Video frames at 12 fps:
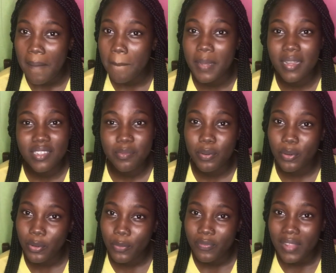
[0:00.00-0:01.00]
because,
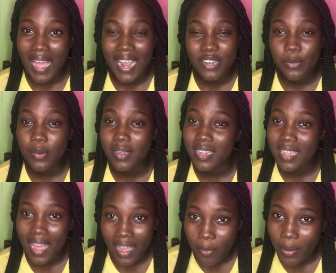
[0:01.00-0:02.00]
boo, I do
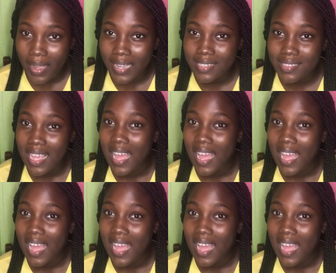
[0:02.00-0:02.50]
DIYs.